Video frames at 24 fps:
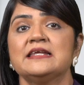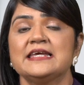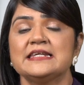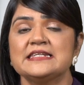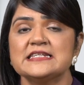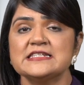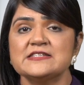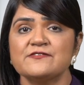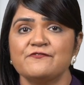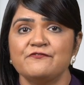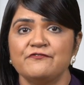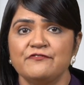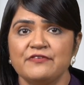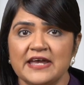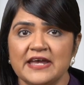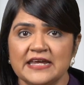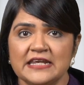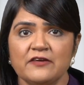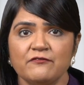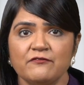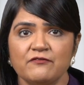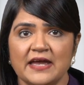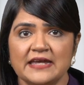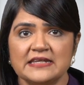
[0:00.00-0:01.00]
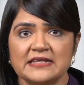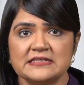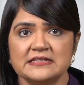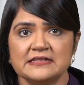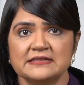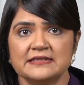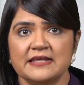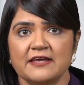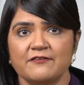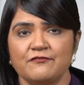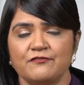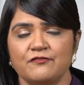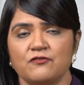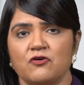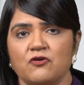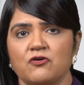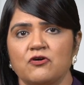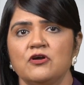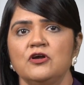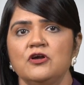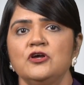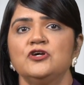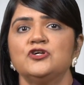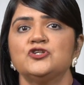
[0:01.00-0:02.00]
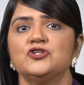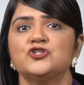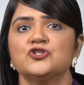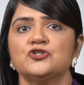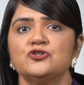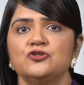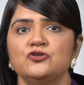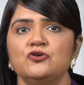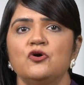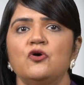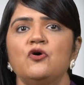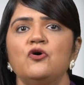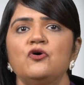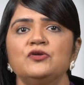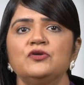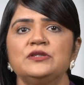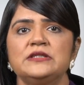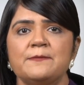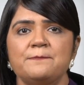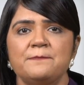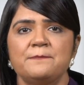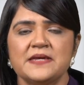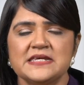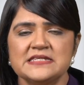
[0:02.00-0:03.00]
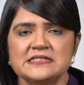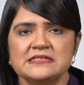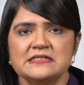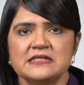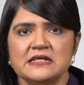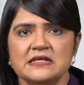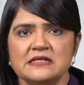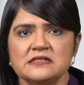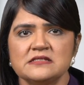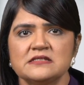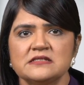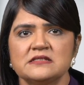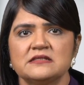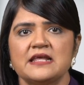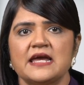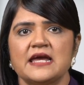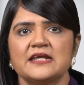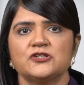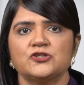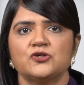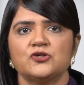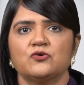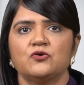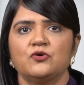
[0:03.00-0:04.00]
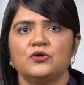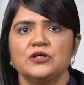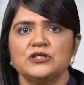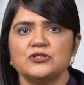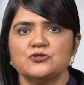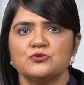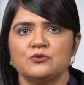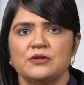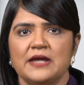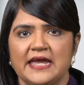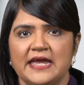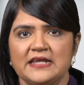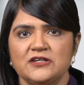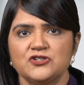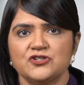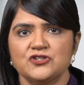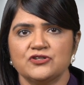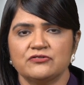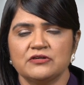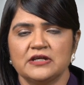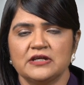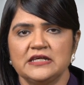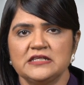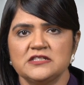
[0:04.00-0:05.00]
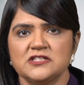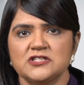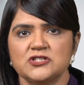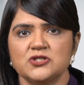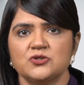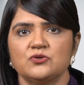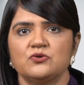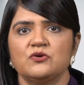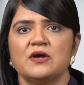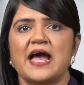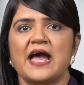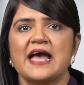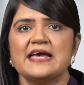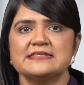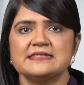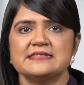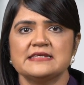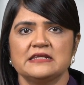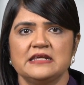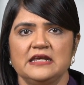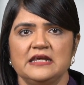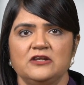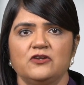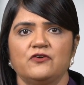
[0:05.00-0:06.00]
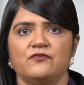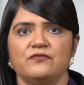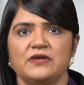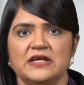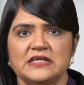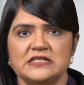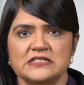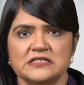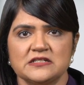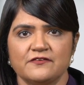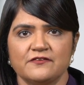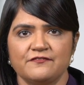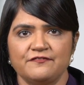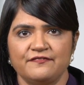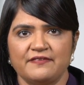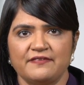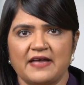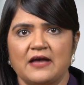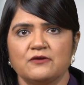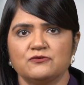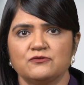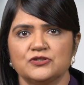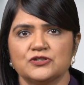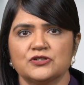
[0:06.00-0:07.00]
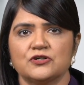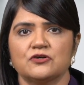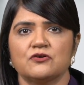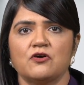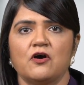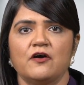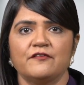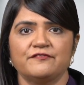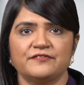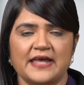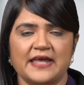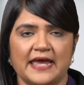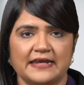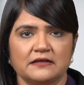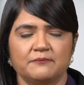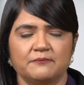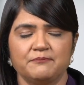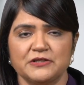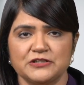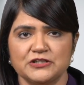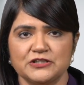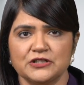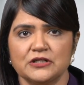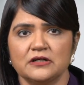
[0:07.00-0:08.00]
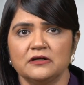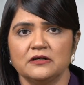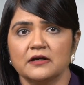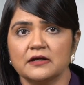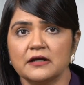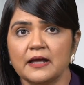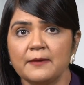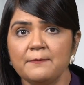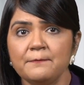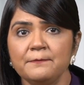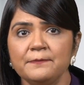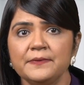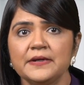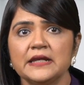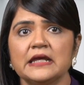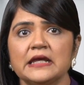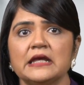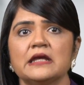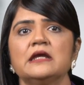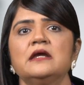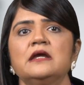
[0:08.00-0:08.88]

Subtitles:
It is very vital, therefore, to know the business that you're going to enter into as an innovator founder of that particular company.